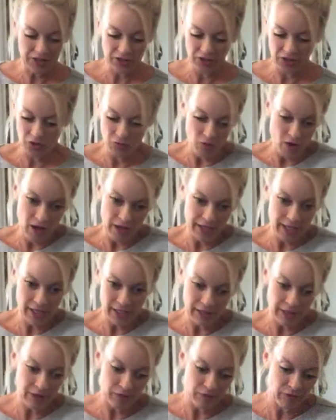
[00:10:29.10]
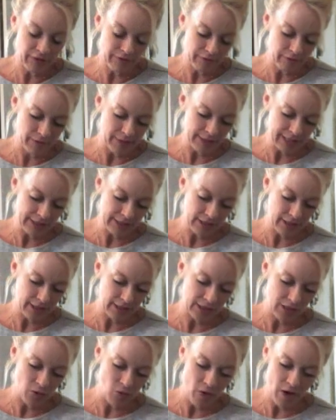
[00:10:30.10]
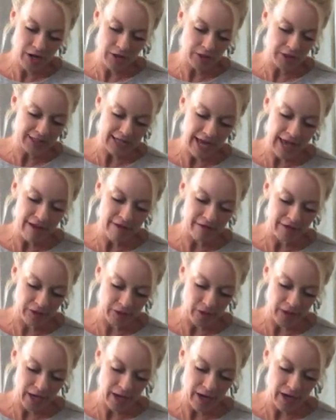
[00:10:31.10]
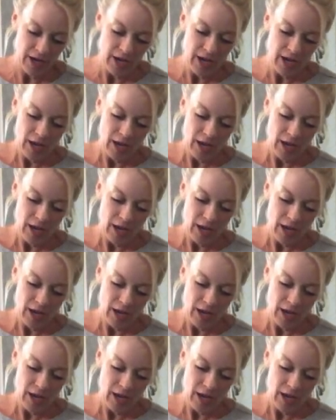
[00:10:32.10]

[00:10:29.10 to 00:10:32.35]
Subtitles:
you're walking in a river basically, so water's everywhere.